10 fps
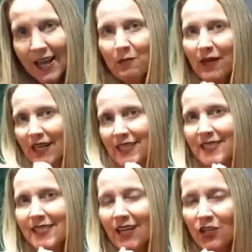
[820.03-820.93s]

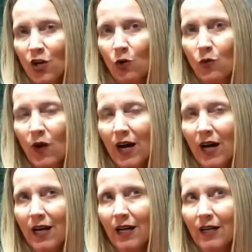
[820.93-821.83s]
because
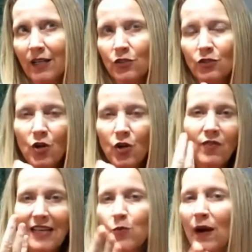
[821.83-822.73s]

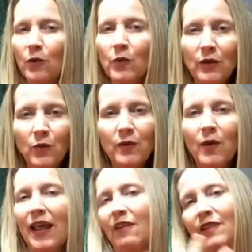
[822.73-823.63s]
that's why we
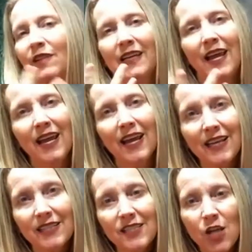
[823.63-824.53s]
want to have clean
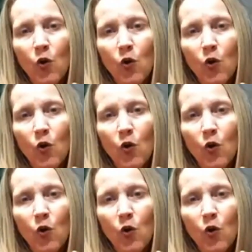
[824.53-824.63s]
hands.